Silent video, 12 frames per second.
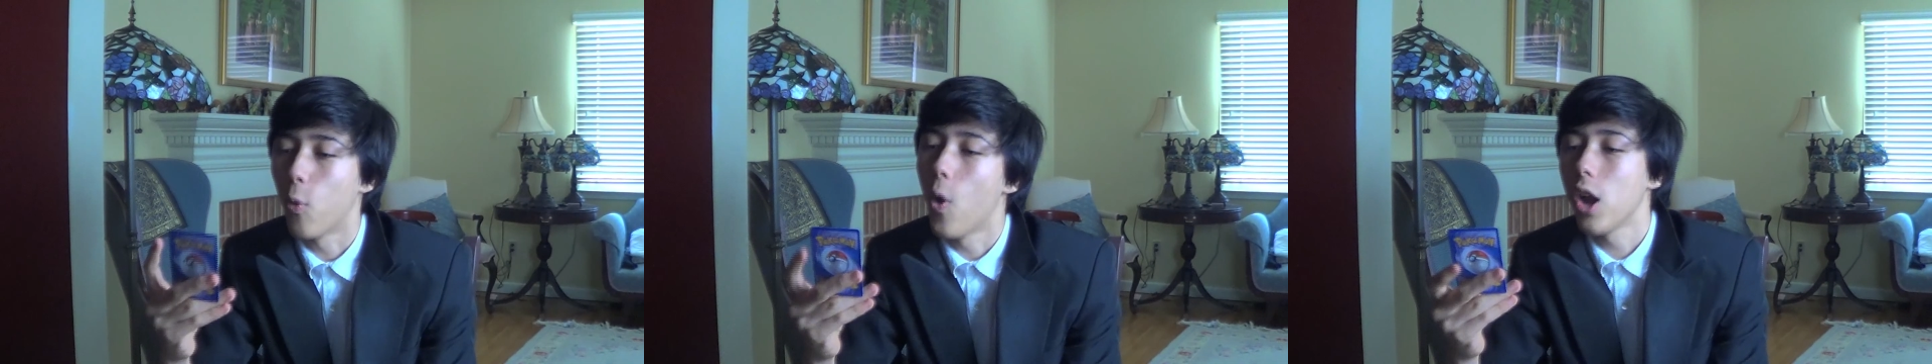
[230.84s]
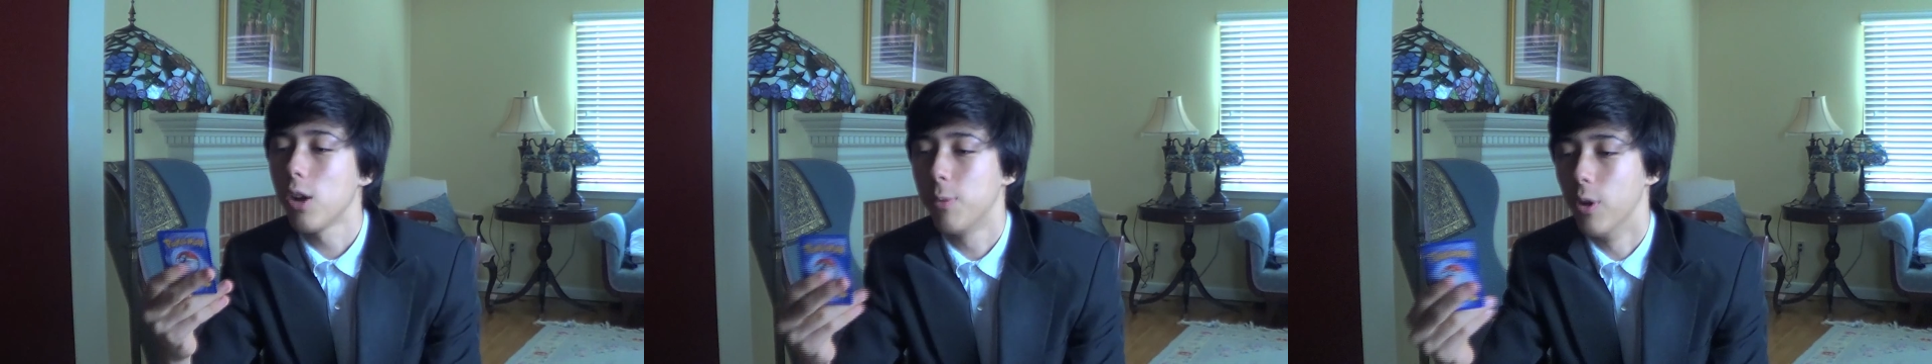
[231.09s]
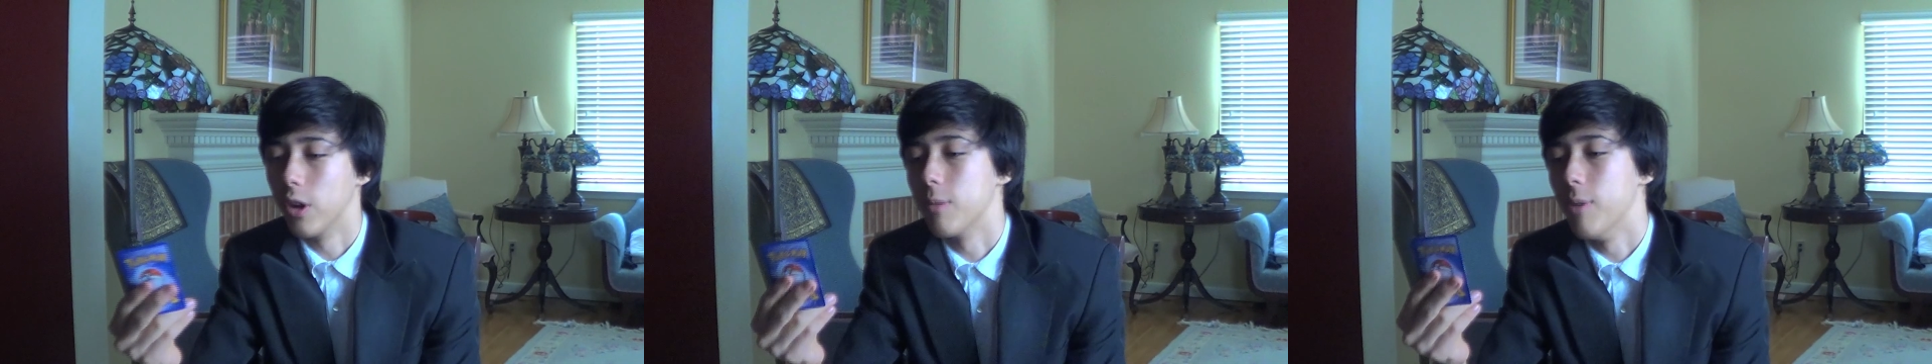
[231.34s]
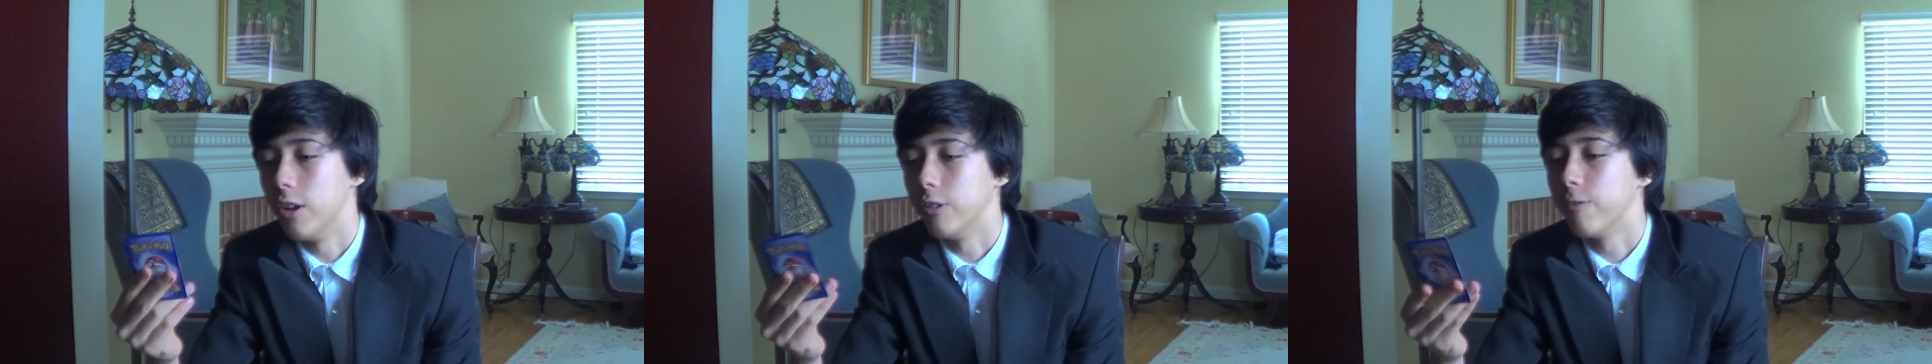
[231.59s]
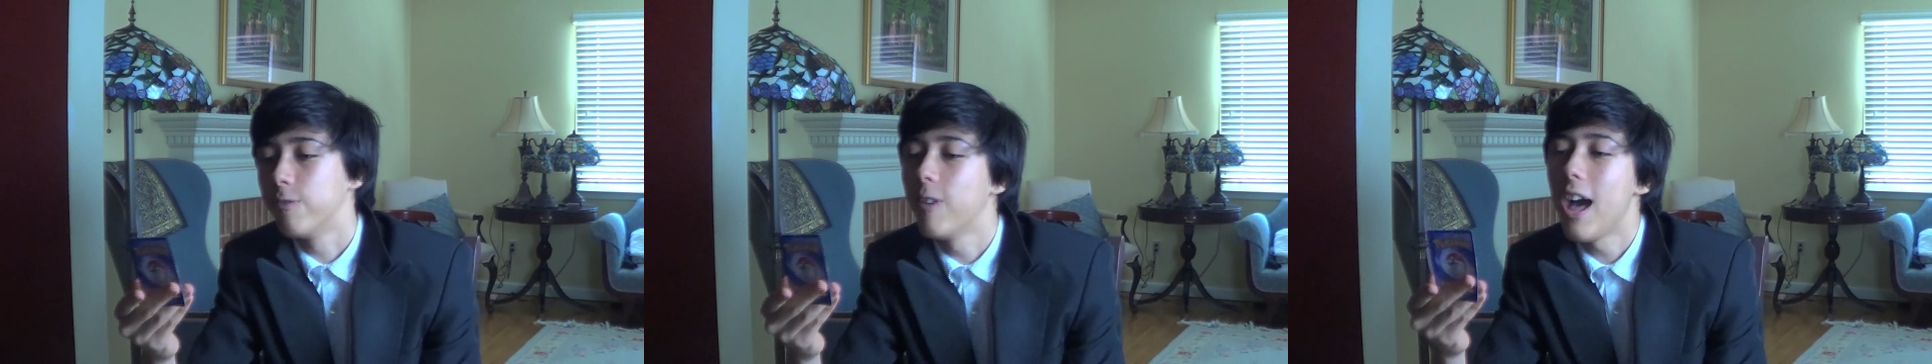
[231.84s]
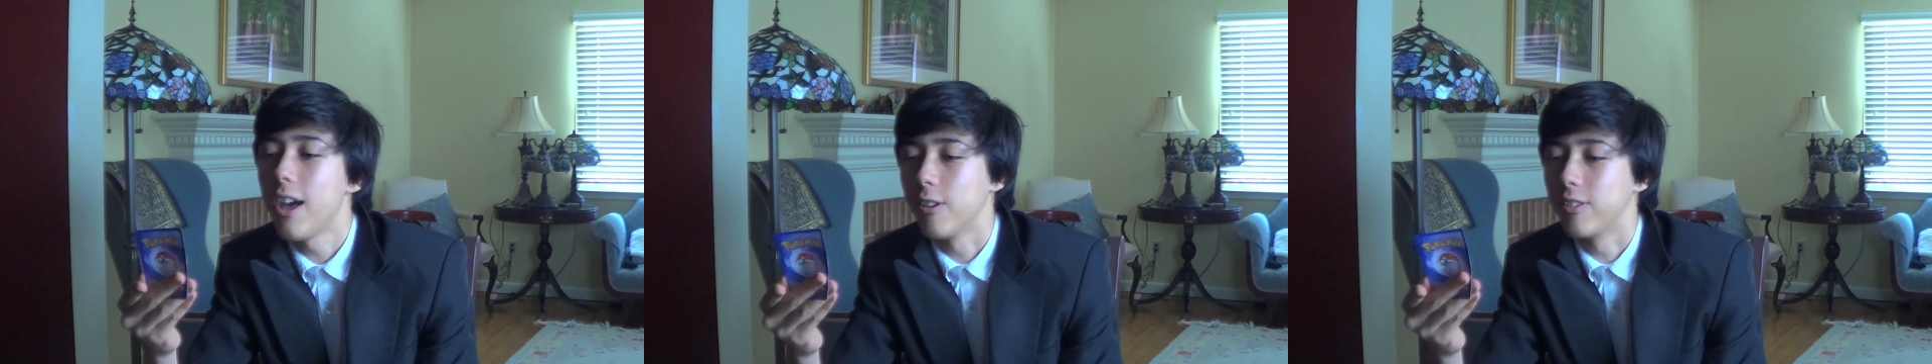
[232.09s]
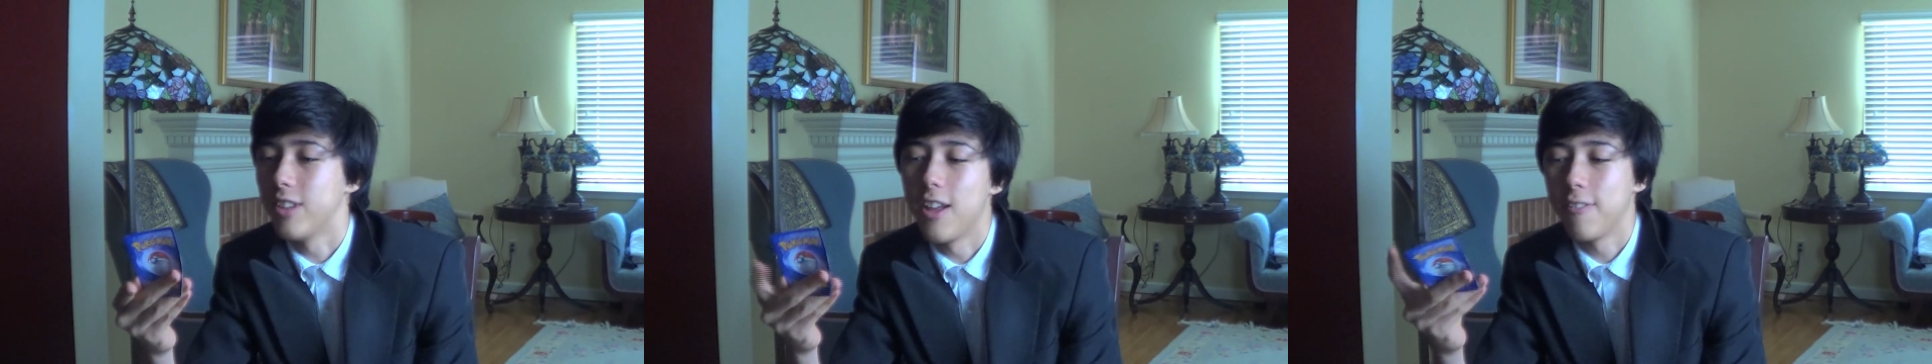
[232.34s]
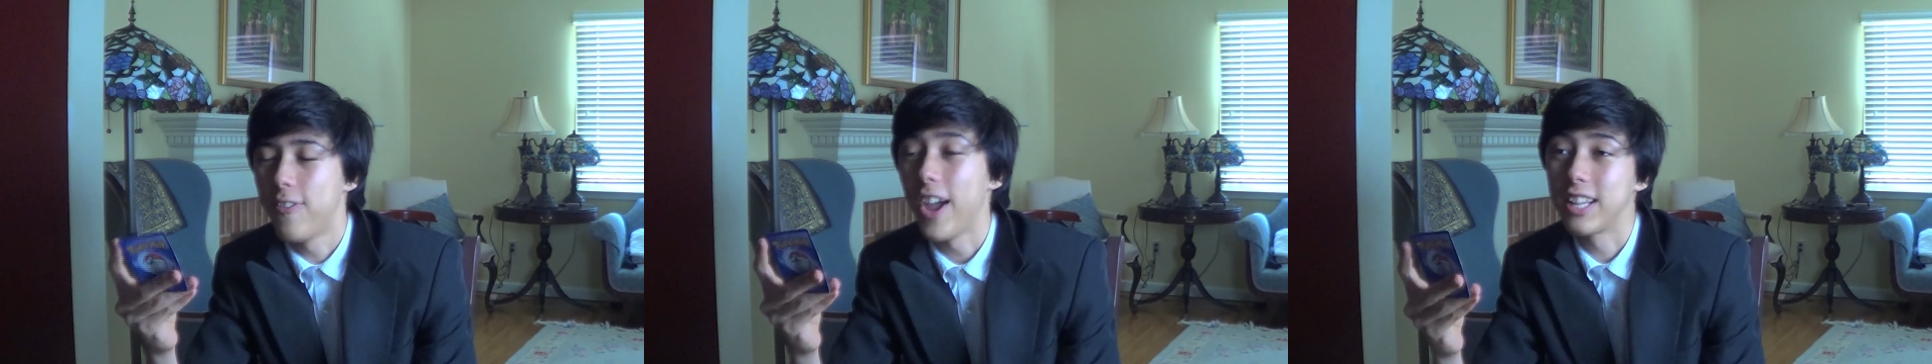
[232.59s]
I have a water Pokemon, your fire is
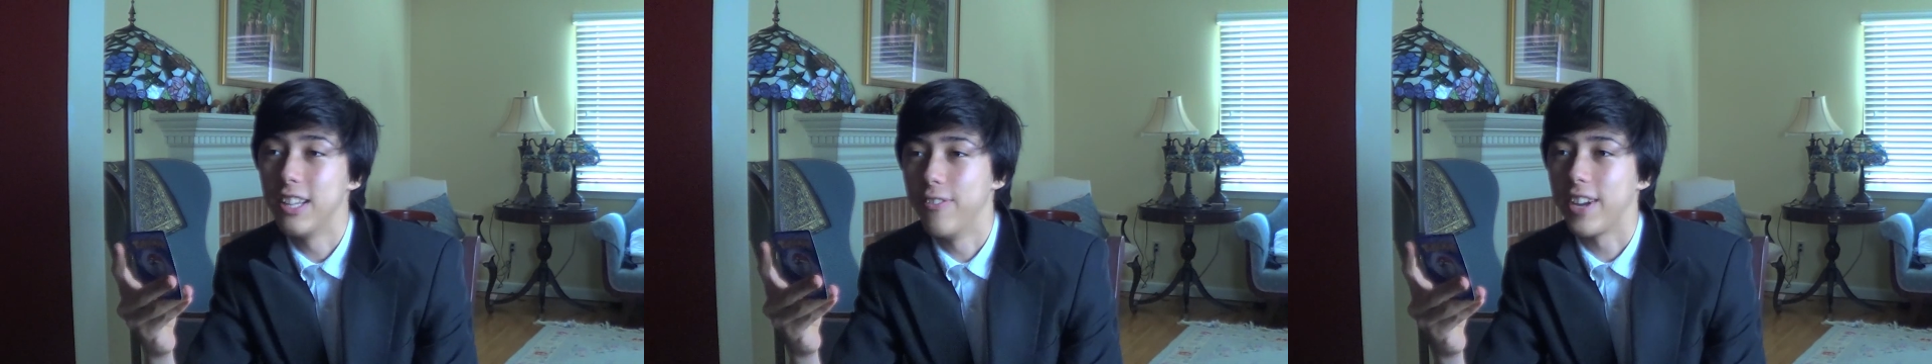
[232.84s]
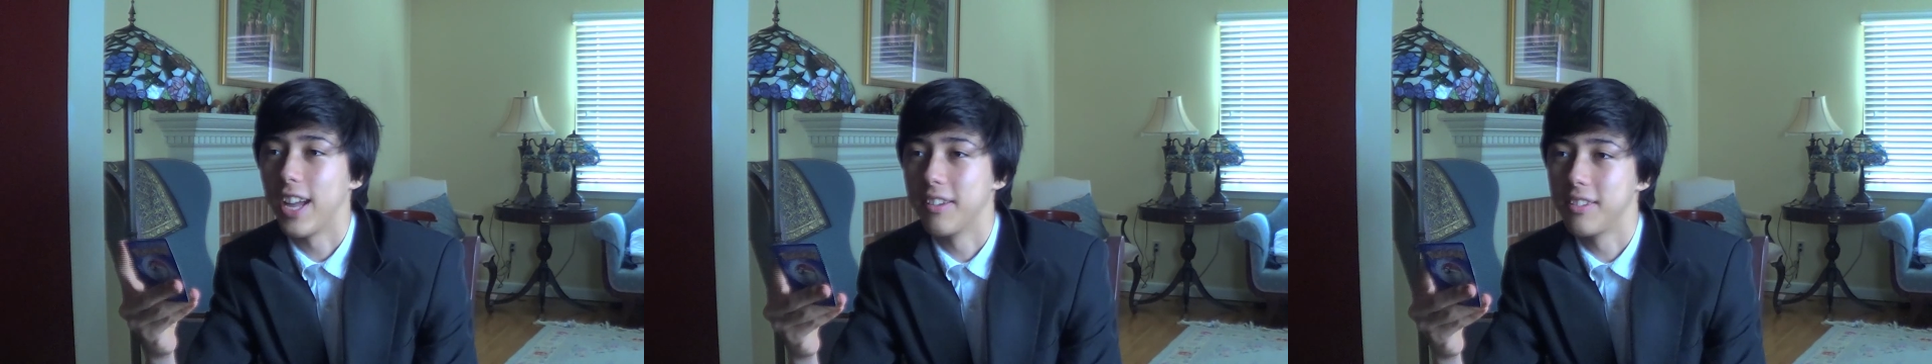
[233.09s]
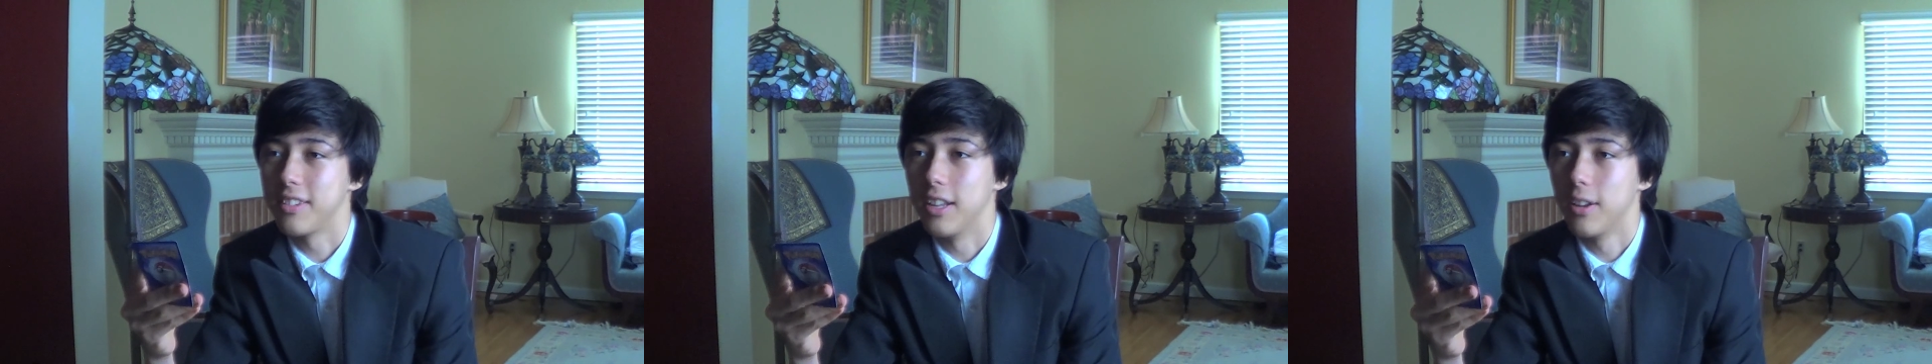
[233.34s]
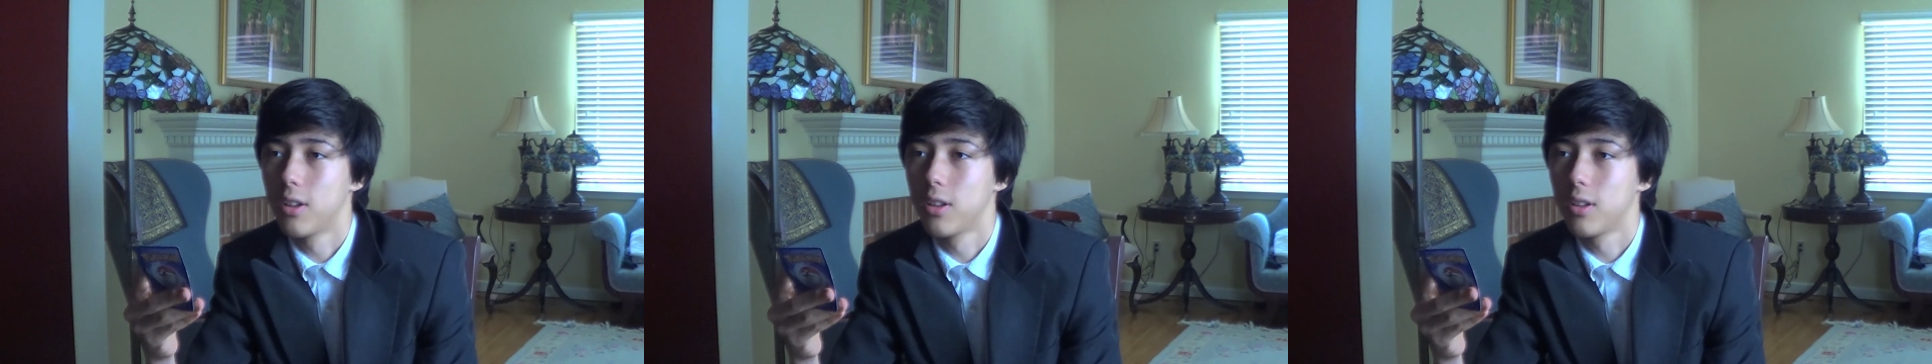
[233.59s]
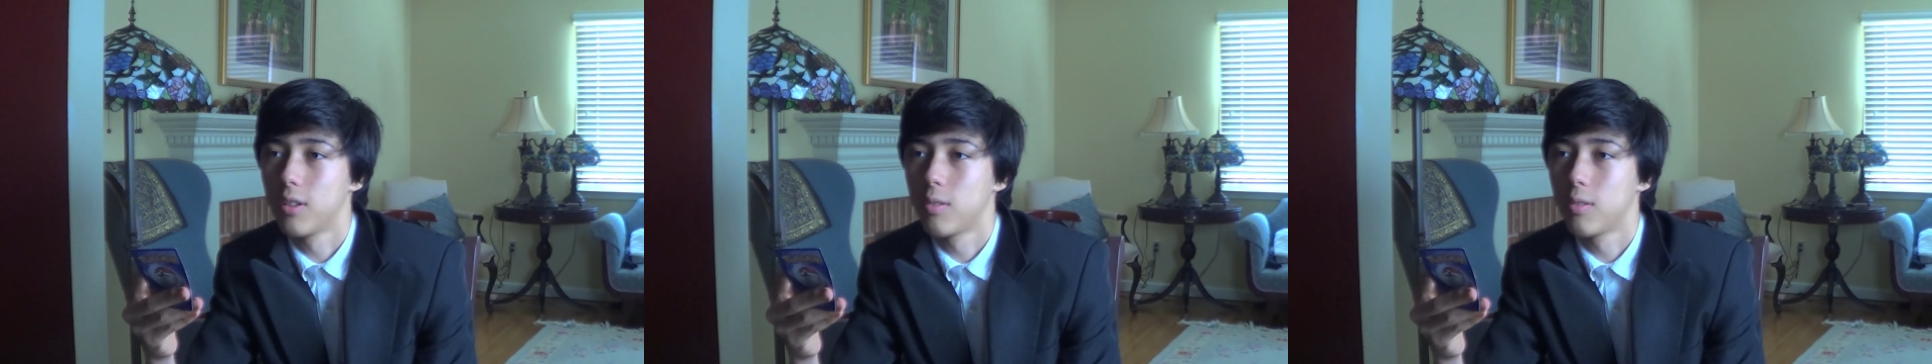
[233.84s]
not effective against it.